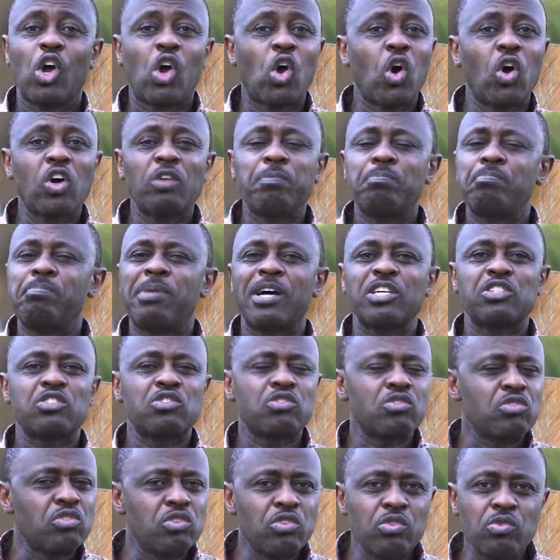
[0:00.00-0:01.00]
God
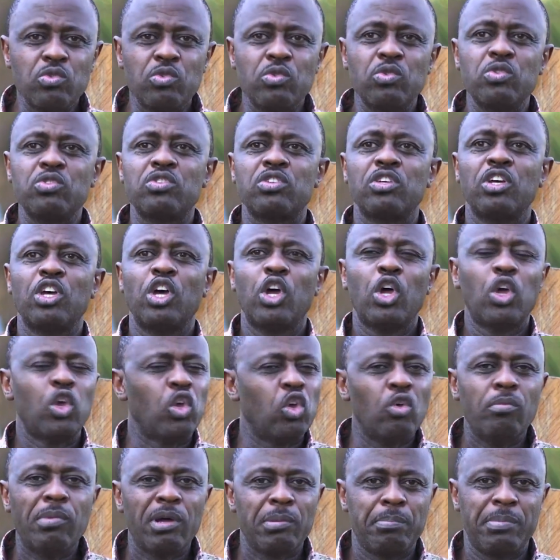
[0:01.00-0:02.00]
pursues
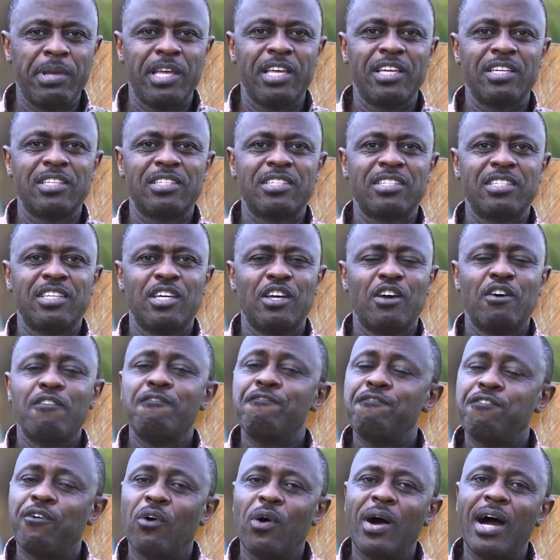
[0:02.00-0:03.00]
human beings
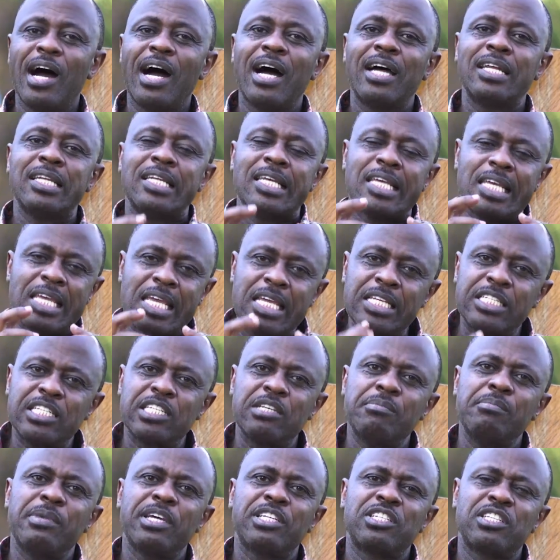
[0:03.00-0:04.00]
for an
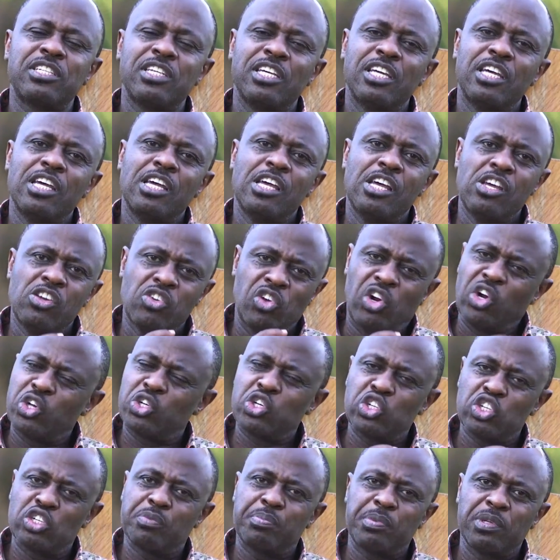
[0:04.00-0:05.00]
intimate
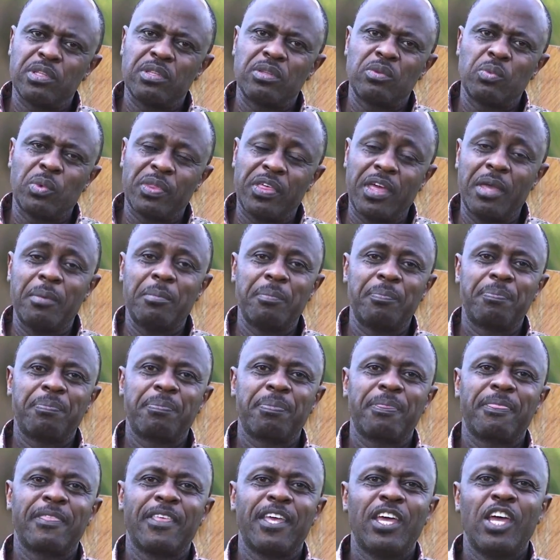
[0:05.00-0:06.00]
relationship with Him.
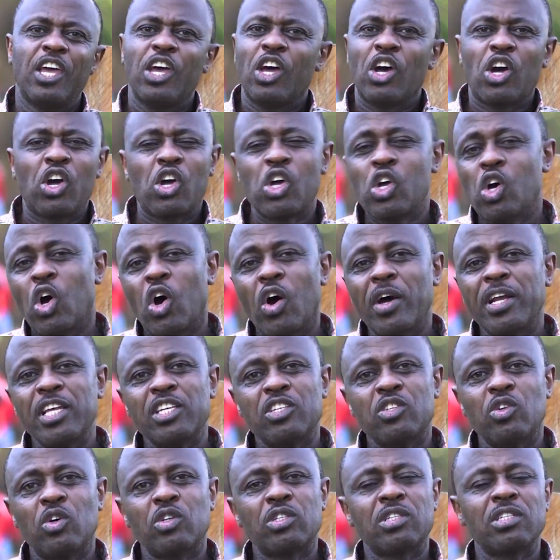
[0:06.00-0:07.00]
God
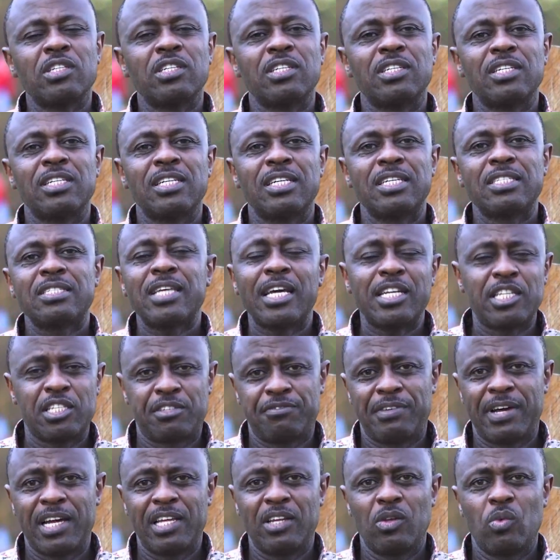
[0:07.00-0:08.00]
is not
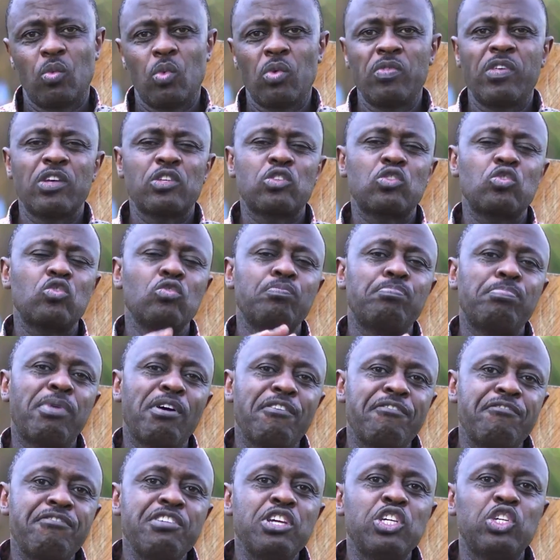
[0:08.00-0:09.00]
satisfied with a
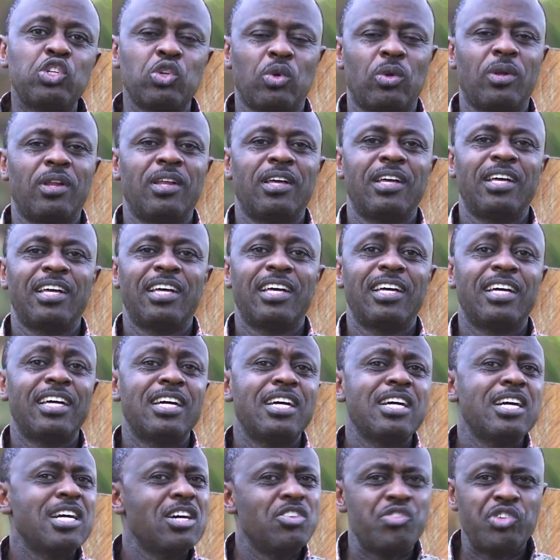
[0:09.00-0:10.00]
superficial
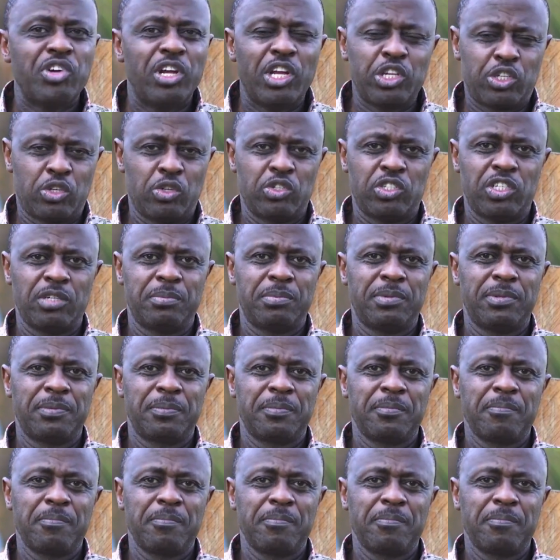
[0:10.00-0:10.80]
relationship.